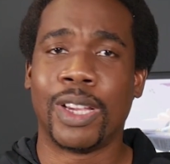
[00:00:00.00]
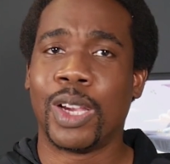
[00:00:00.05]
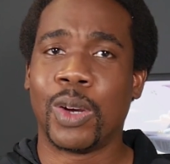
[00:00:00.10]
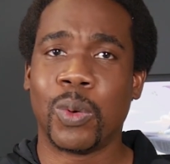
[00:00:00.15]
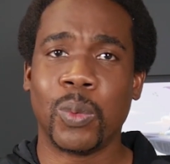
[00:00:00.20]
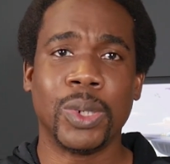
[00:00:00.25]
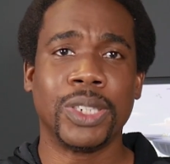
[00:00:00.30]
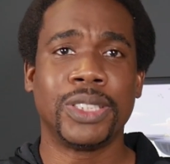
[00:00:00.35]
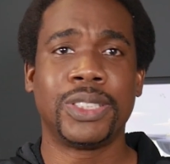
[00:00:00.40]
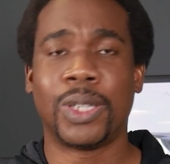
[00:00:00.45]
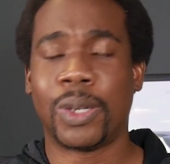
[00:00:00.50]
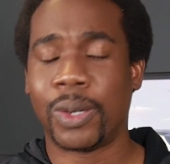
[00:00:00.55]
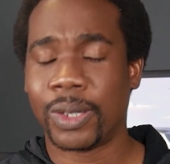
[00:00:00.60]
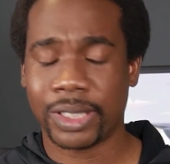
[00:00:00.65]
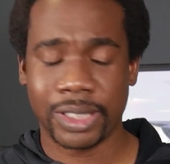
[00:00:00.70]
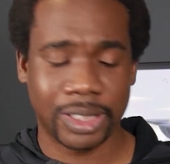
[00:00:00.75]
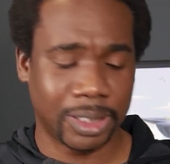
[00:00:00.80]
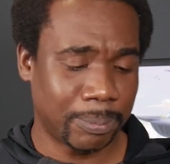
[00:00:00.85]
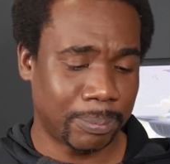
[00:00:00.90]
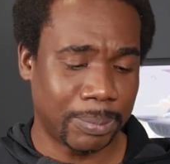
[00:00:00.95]
We're
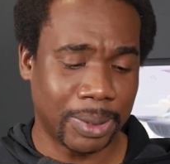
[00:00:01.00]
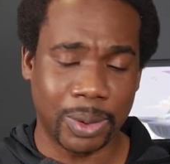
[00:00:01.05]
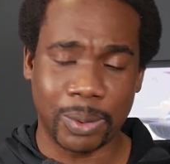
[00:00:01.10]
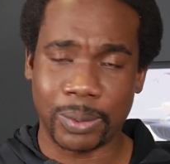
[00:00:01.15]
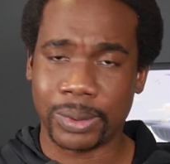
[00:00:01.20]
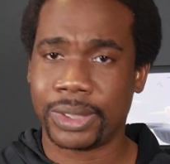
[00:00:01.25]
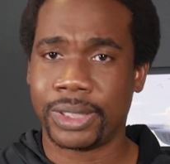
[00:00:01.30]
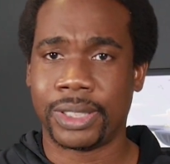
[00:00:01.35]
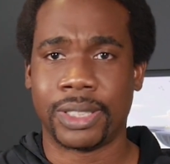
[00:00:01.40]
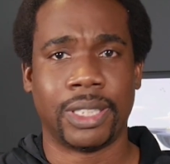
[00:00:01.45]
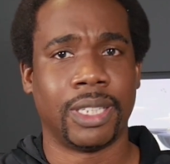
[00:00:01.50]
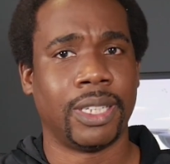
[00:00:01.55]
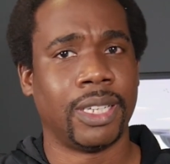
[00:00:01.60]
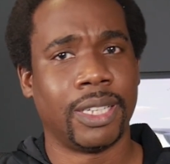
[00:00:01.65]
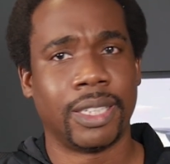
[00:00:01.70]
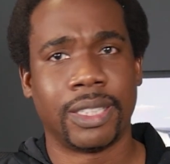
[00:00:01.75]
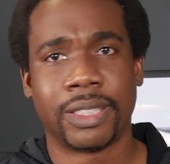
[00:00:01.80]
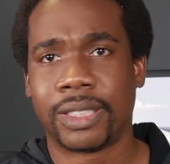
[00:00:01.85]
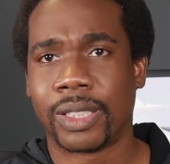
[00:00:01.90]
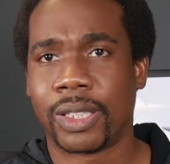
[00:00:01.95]
talking about
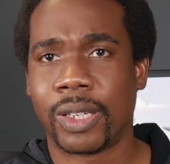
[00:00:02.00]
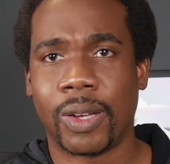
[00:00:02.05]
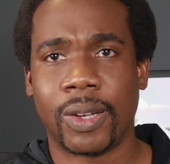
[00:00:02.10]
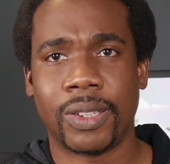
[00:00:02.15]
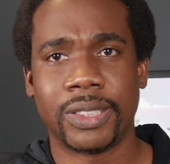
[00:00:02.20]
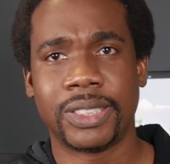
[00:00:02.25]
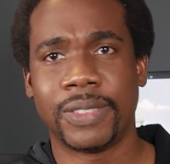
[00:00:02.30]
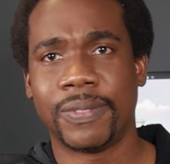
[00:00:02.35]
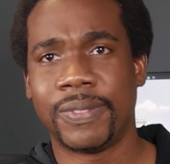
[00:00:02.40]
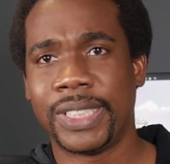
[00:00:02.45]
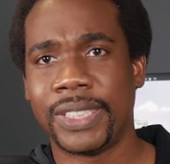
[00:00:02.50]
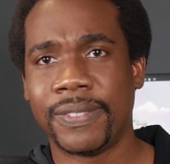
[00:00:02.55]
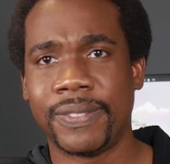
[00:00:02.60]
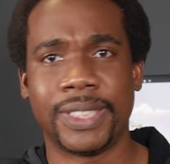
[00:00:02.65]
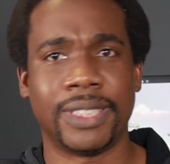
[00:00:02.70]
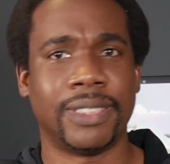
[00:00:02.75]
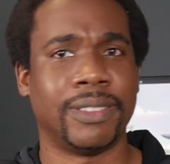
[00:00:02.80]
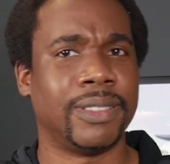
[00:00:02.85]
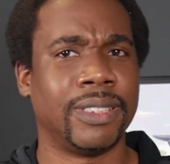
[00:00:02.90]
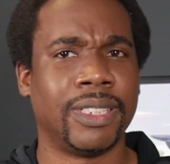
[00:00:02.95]
the cost of
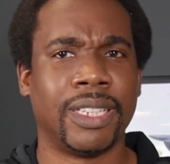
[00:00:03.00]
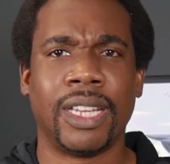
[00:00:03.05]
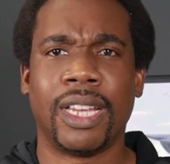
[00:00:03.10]
living.